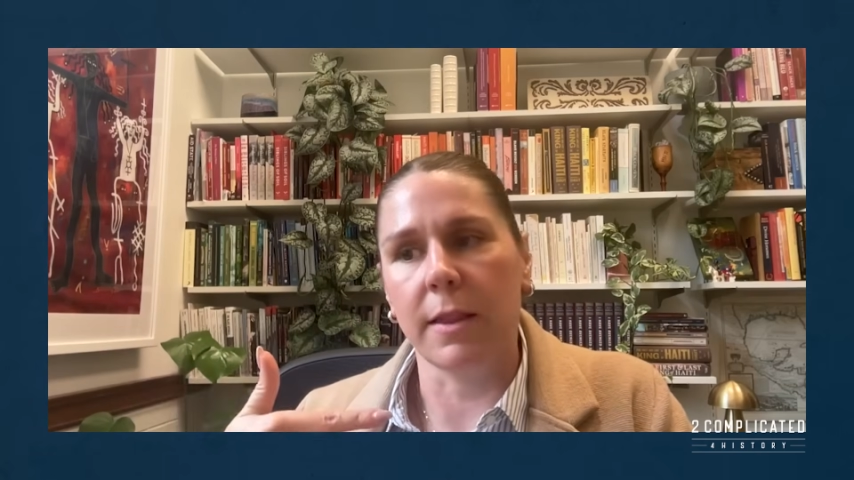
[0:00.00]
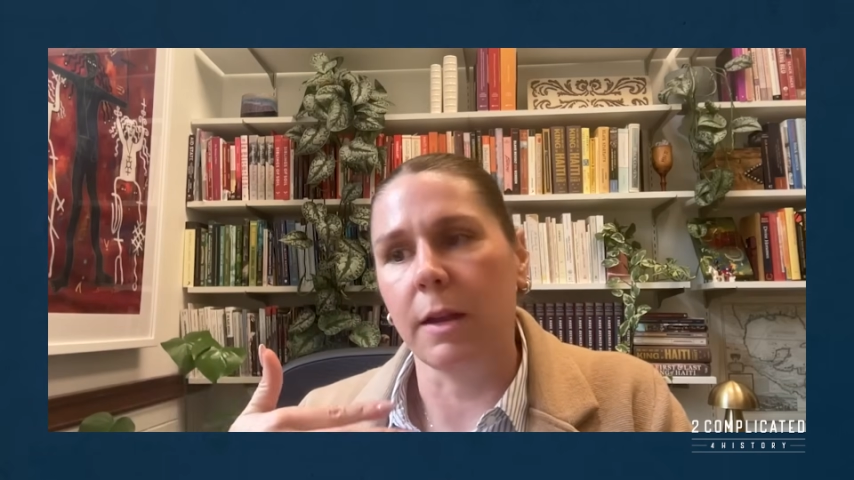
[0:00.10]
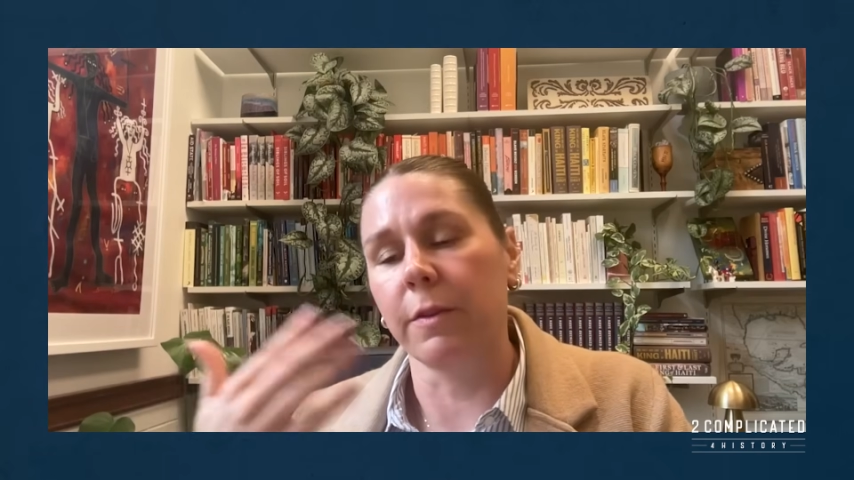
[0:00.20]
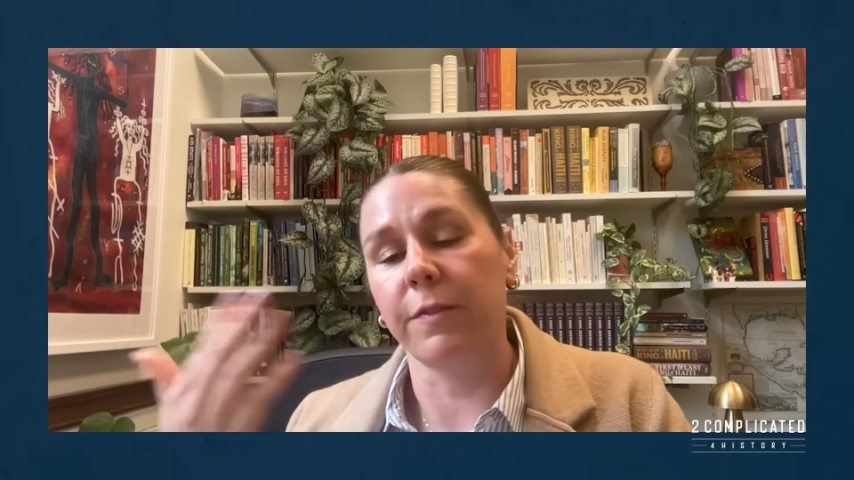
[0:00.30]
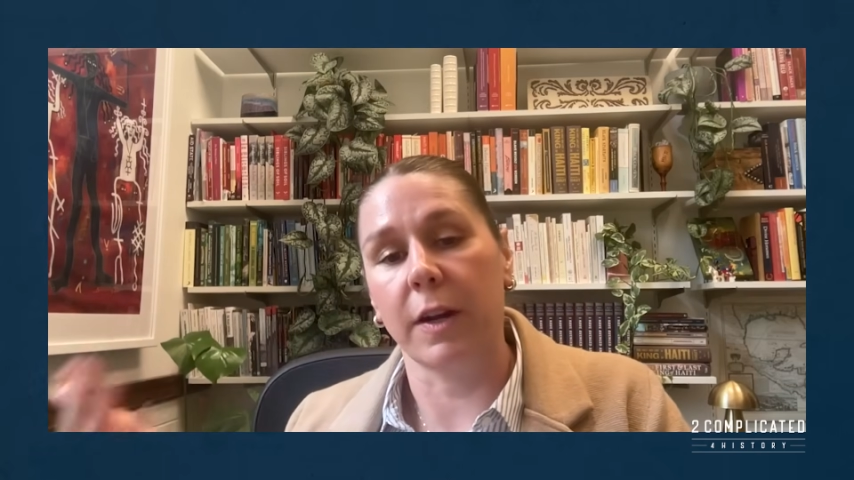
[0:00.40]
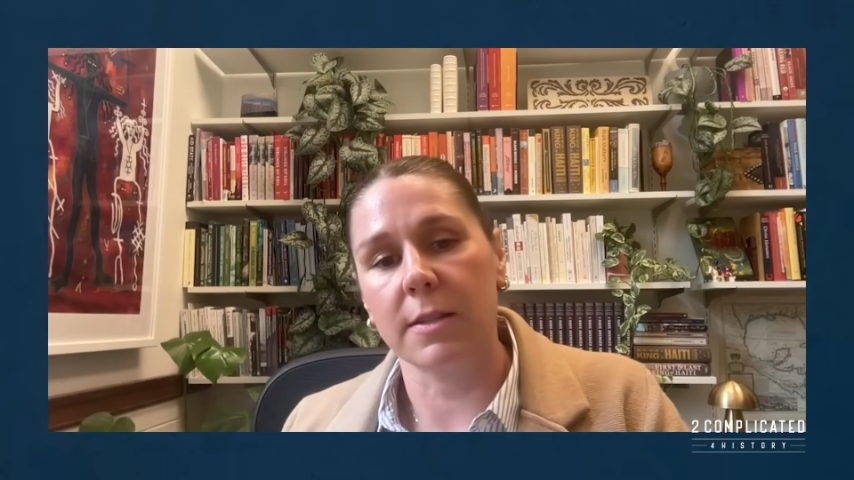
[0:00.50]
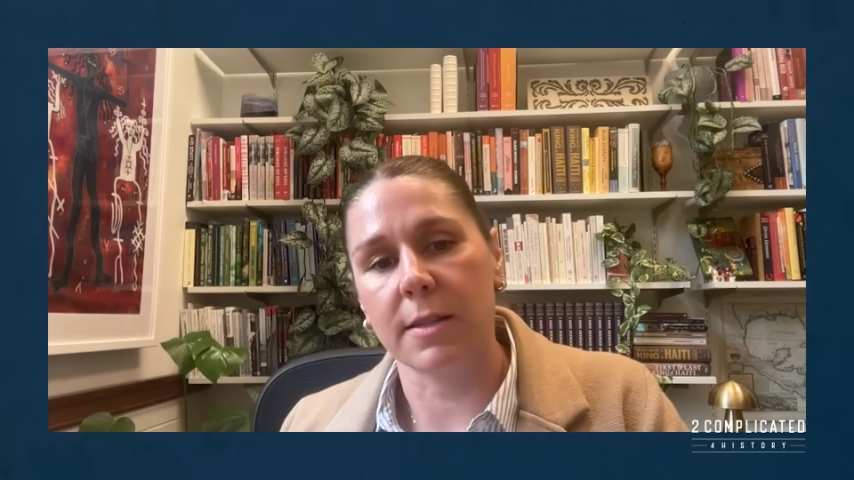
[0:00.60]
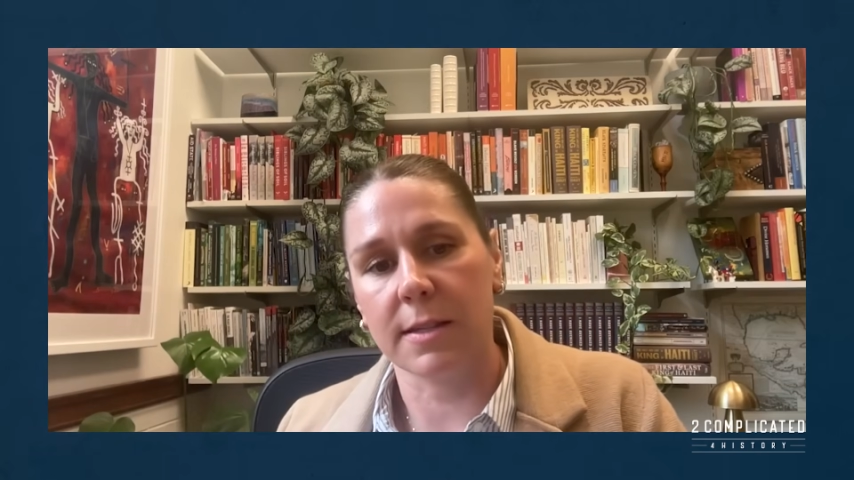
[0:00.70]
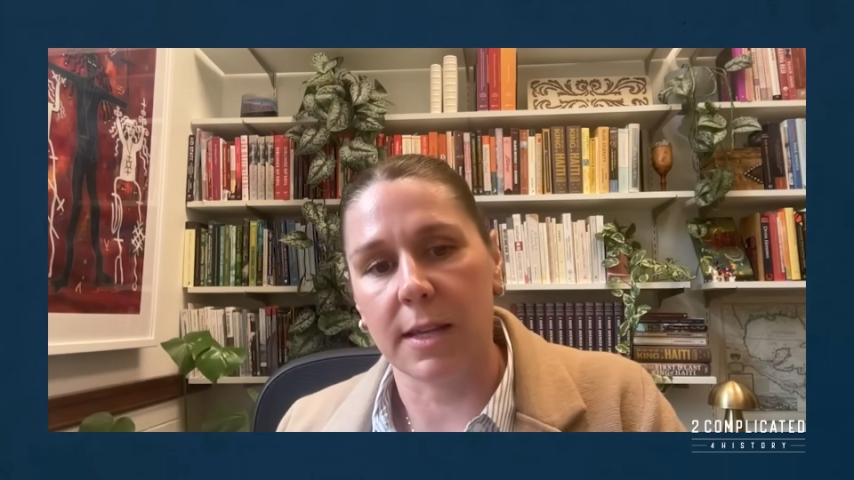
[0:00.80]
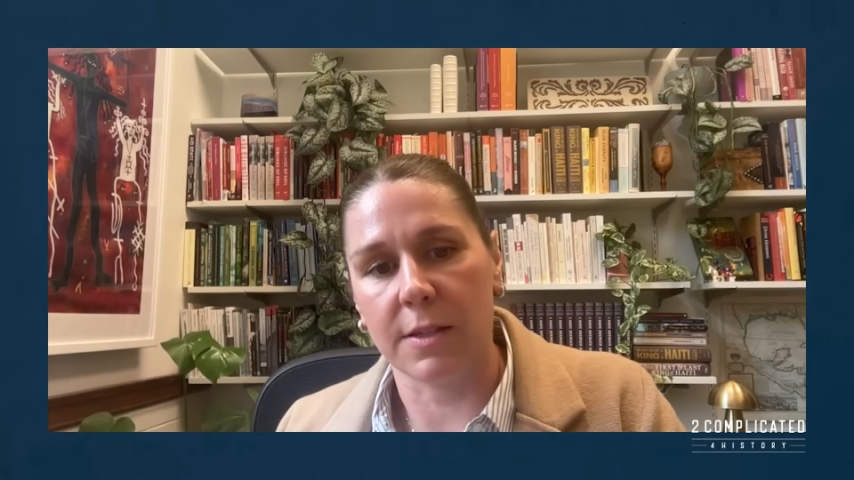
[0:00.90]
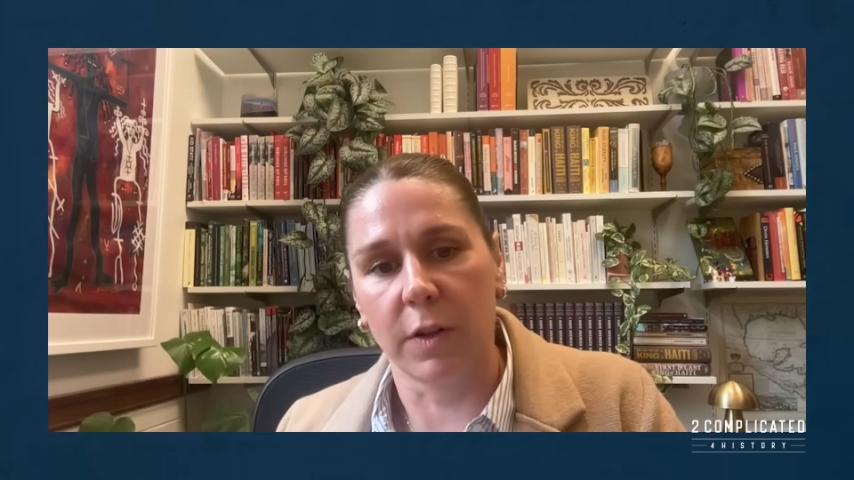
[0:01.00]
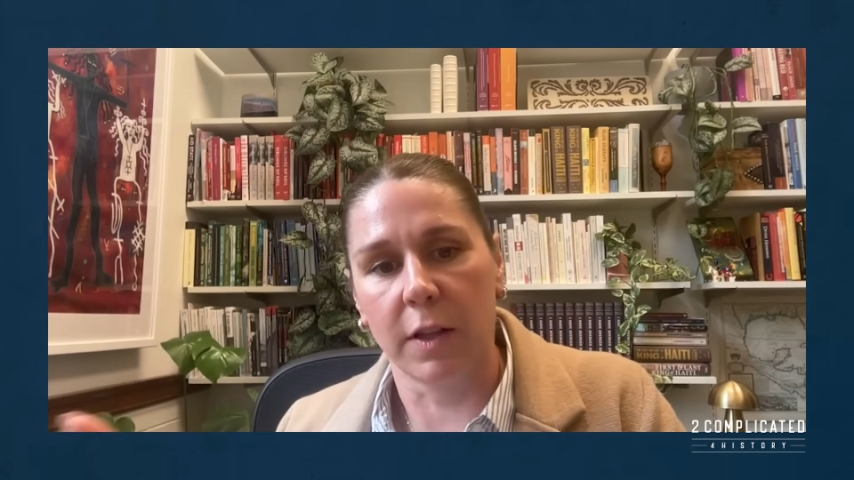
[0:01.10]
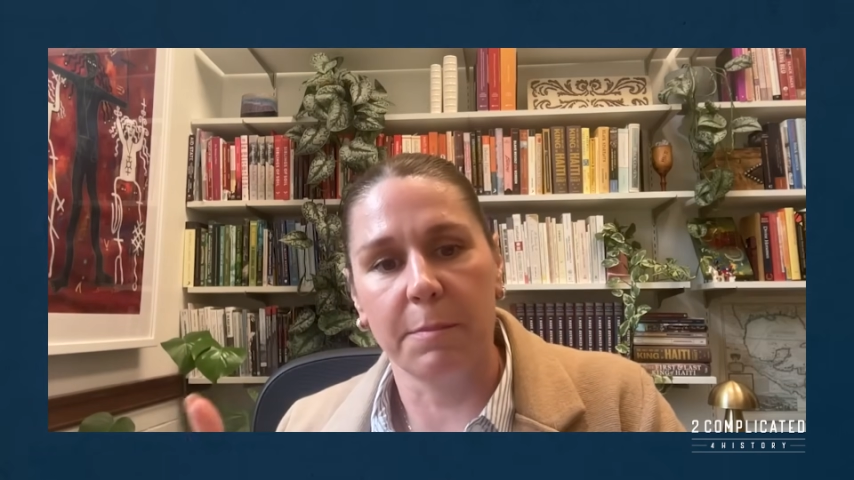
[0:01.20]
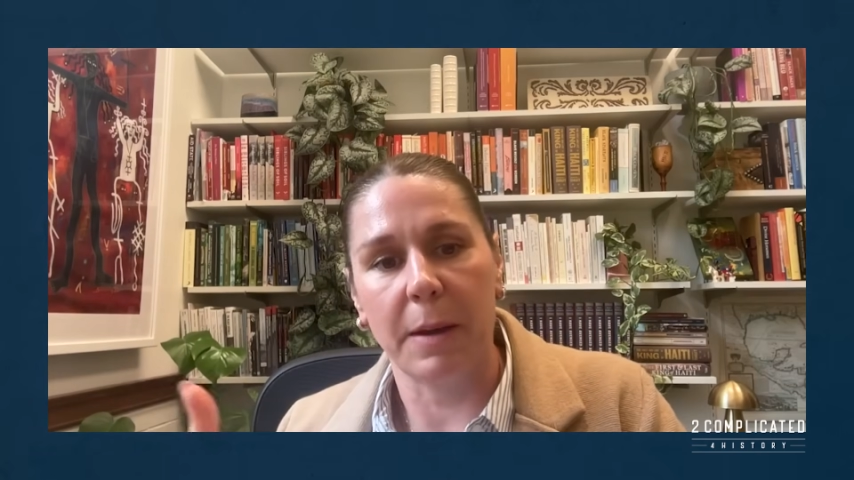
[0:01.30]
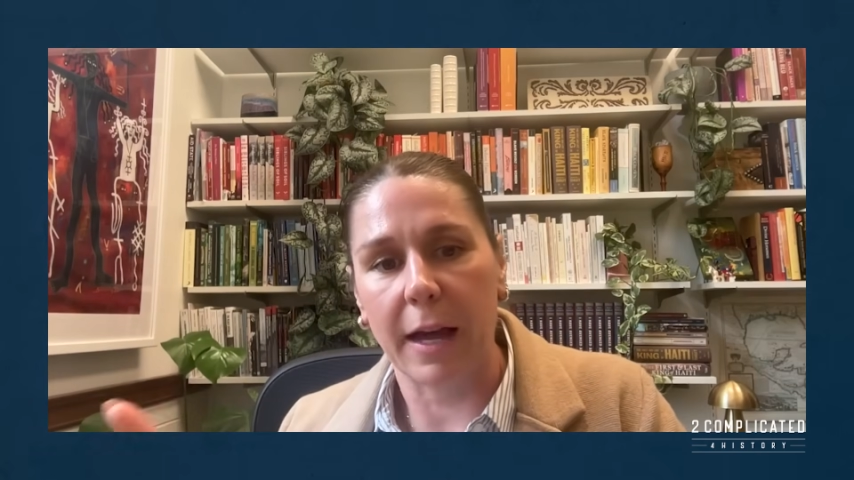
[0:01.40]
they were very successful
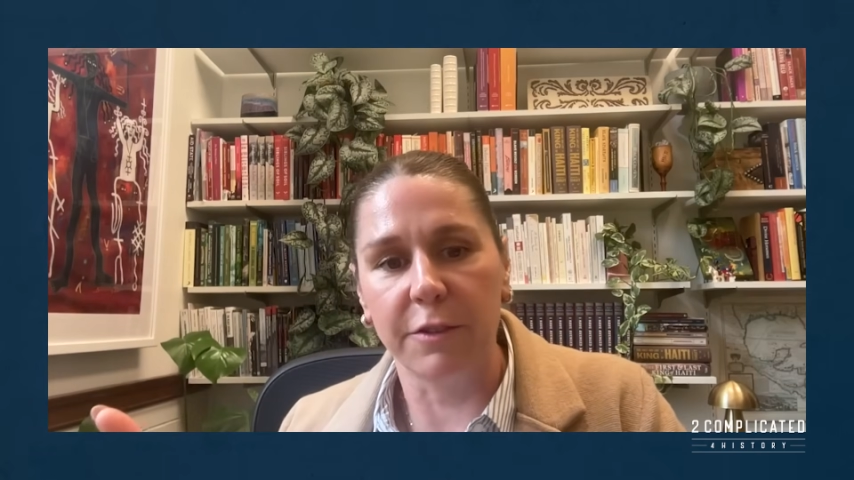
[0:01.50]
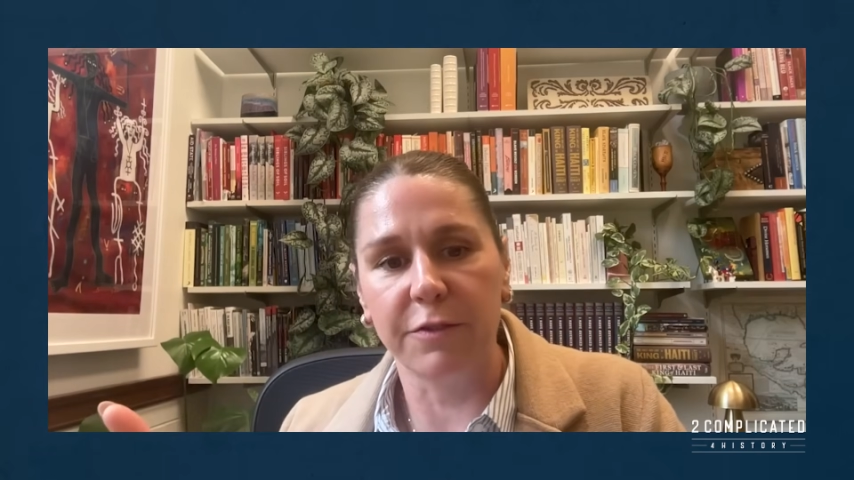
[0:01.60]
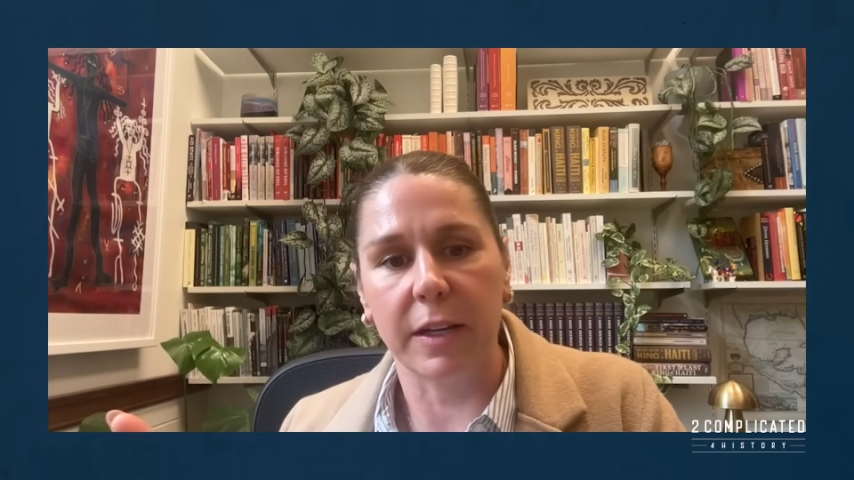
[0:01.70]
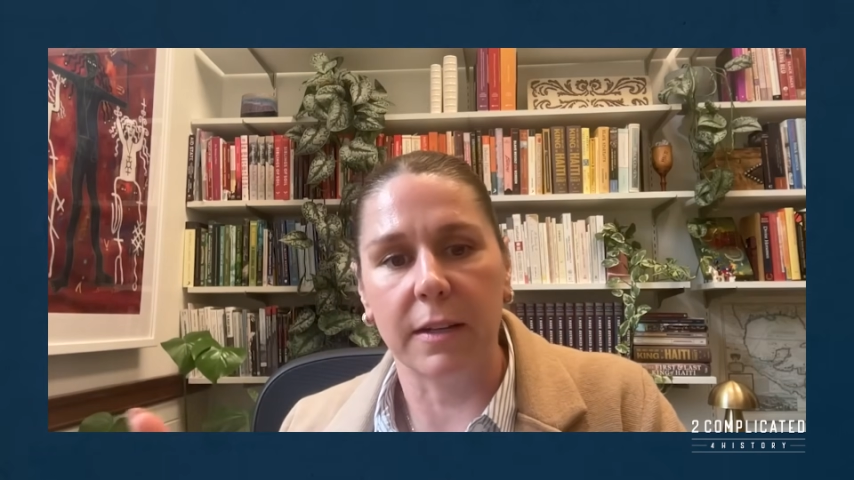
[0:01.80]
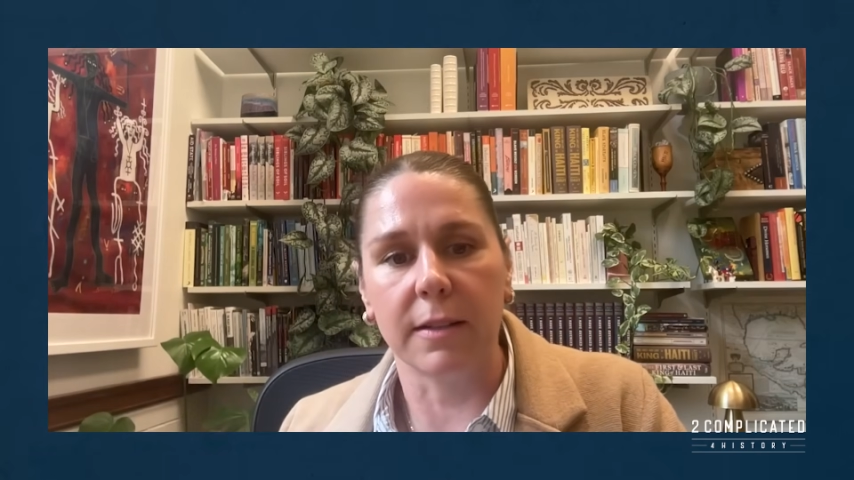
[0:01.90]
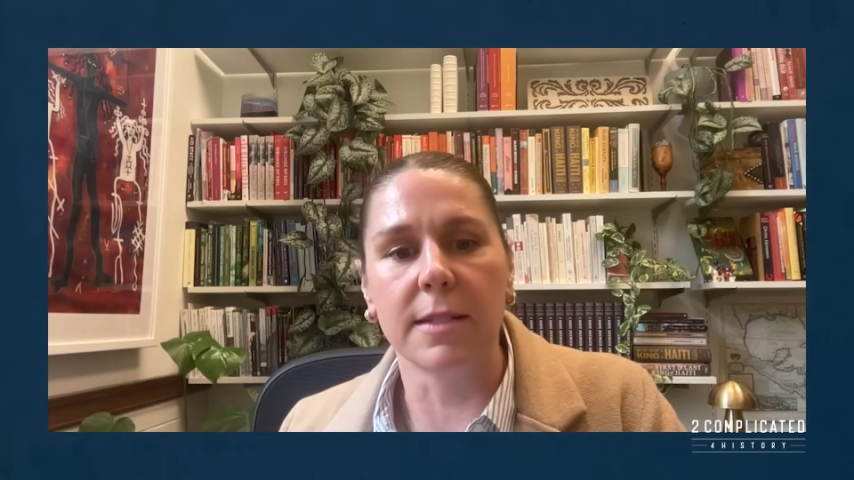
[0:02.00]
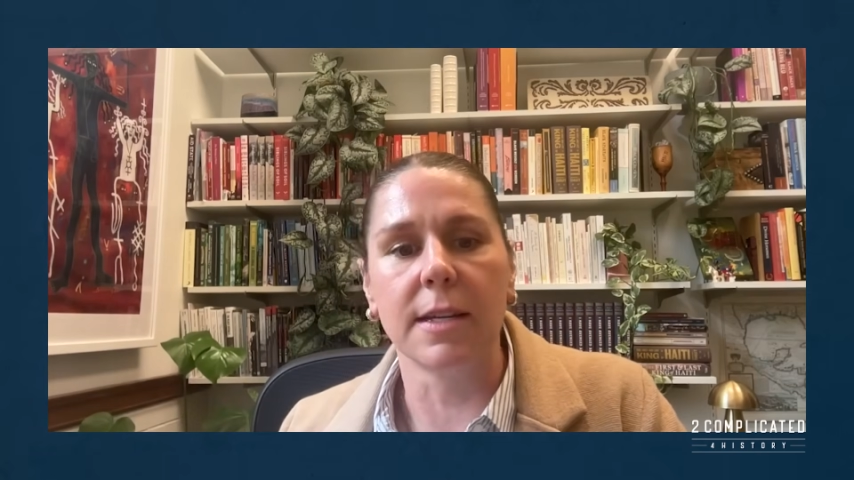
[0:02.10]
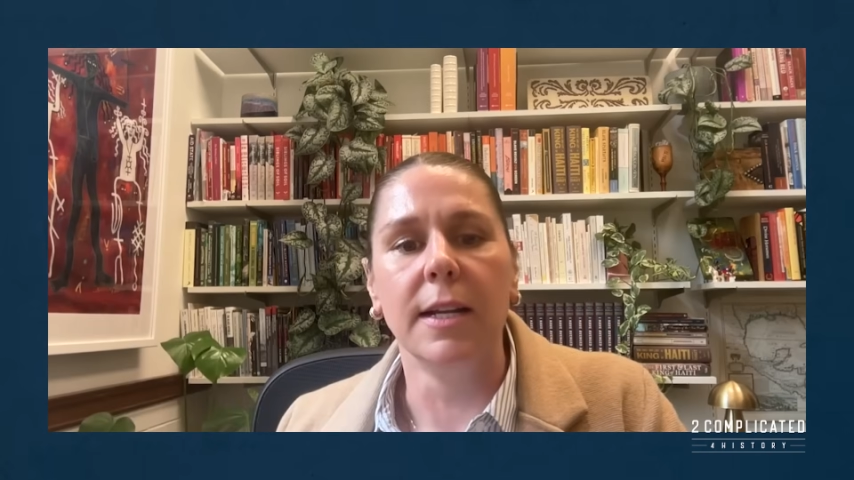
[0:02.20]
in the battlefield.